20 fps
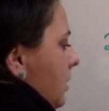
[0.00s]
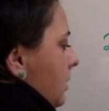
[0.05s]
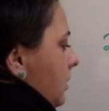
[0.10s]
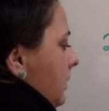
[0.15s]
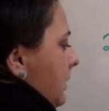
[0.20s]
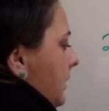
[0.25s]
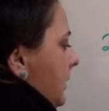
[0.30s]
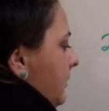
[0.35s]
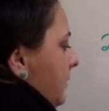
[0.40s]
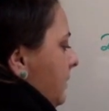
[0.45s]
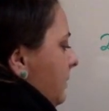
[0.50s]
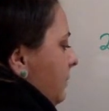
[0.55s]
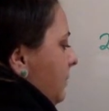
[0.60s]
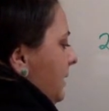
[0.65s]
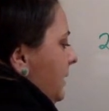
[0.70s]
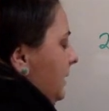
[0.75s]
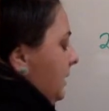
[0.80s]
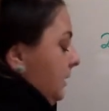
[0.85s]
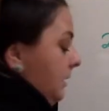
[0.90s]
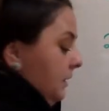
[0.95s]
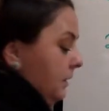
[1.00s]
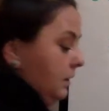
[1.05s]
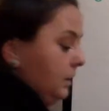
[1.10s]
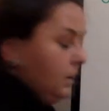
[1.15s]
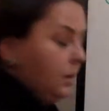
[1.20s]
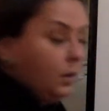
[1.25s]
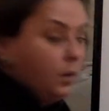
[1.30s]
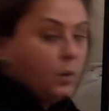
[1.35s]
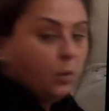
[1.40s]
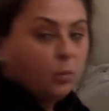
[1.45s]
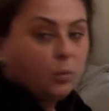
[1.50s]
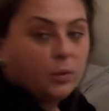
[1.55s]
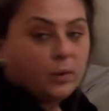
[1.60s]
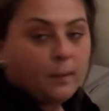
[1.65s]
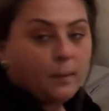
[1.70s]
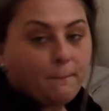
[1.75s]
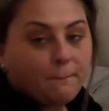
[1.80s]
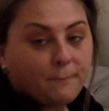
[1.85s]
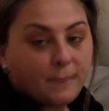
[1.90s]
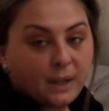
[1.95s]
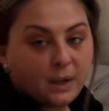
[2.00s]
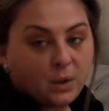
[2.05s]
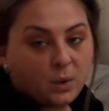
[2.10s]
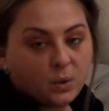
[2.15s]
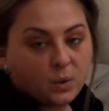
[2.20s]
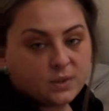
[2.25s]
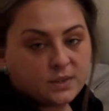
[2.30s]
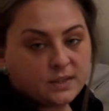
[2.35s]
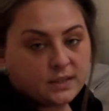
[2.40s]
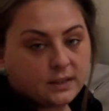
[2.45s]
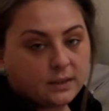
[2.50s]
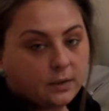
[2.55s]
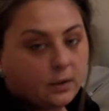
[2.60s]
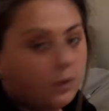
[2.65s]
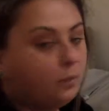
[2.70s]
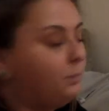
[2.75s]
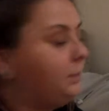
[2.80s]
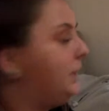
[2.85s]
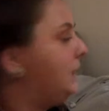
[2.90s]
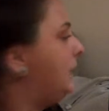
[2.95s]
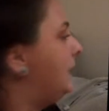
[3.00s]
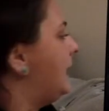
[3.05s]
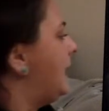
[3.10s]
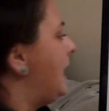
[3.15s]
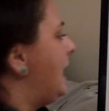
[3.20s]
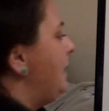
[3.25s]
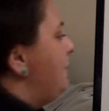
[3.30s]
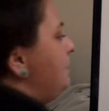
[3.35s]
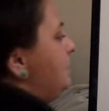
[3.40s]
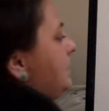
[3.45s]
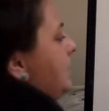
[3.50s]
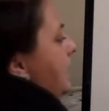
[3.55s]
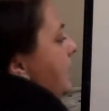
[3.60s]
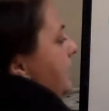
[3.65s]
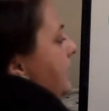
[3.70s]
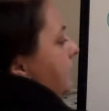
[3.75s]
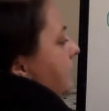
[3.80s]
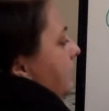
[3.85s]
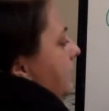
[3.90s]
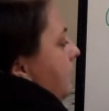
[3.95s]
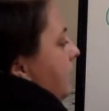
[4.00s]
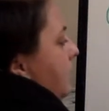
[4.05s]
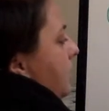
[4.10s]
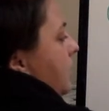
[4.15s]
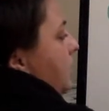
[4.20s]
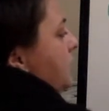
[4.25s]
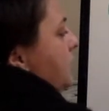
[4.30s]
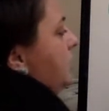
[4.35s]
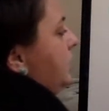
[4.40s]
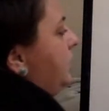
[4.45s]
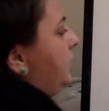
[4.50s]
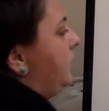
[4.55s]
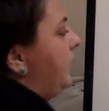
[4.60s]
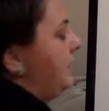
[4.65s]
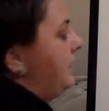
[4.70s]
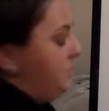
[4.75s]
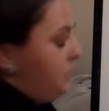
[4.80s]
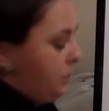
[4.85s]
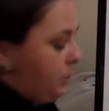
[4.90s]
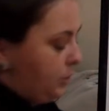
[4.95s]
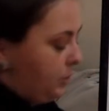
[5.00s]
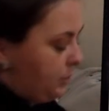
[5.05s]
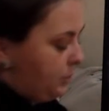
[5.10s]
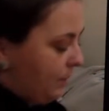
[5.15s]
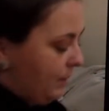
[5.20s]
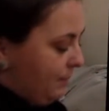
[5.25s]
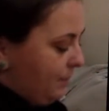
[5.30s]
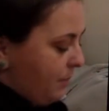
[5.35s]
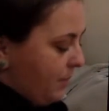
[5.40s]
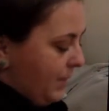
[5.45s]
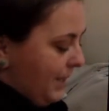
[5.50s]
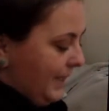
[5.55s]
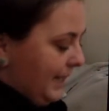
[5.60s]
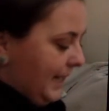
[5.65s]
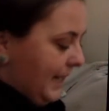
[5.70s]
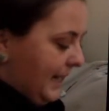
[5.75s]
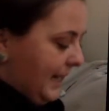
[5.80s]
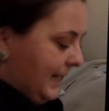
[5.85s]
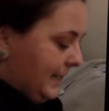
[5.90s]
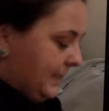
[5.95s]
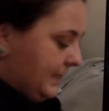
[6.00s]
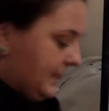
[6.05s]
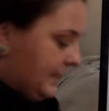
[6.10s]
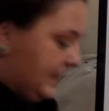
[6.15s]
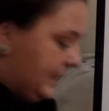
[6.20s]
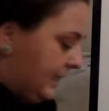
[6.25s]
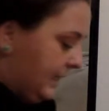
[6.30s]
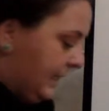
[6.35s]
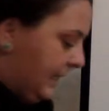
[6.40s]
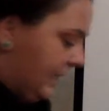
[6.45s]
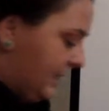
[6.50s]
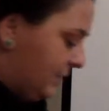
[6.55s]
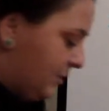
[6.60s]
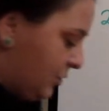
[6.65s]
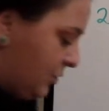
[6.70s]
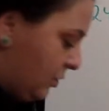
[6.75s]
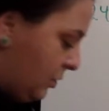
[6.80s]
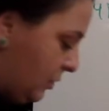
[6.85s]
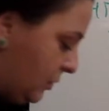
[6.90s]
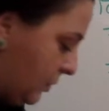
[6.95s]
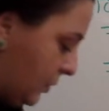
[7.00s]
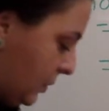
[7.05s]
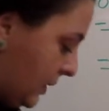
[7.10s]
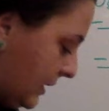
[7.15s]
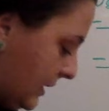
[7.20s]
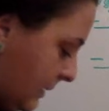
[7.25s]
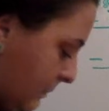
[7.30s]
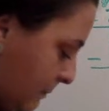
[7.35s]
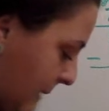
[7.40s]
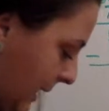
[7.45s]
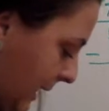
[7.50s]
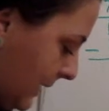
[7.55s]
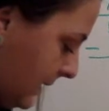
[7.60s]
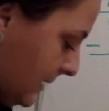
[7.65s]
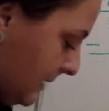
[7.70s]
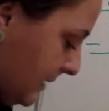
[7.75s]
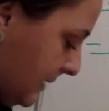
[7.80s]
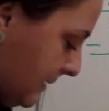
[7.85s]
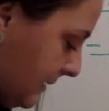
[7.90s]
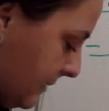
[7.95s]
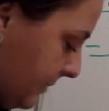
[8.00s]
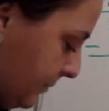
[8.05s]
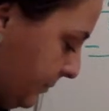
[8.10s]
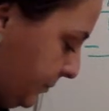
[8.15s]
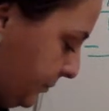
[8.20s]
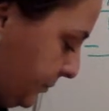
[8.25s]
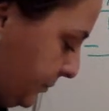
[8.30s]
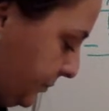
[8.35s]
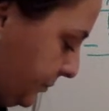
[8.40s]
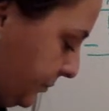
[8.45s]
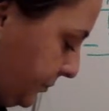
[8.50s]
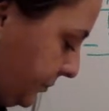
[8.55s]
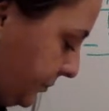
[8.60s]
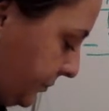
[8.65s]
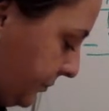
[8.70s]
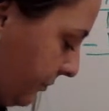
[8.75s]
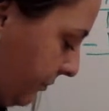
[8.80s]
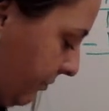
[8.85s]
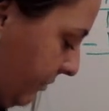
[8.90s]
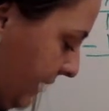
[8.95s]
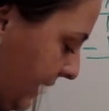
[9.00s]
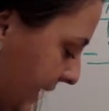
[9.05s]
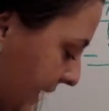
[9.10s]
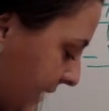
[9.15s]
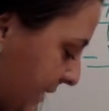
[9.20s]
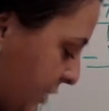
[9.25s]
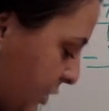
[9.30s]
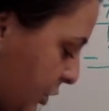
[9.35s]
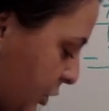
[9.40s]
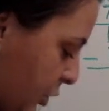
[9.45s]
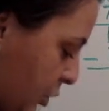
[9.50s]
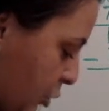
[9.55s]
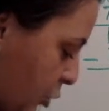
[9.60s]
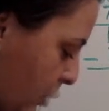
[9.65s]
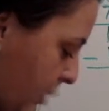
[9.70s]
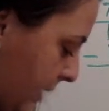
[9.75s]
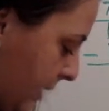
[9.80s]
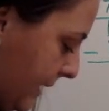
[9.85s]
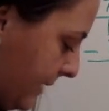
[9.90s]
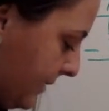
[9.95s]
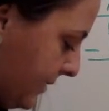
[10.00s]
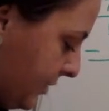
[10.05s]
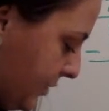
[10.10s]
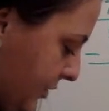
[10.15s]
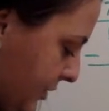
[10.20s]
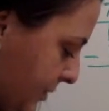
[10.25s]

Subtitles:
leaving me with a big old 0, meaning I'm done. So you'll enter 3.8 into the space, into the short answer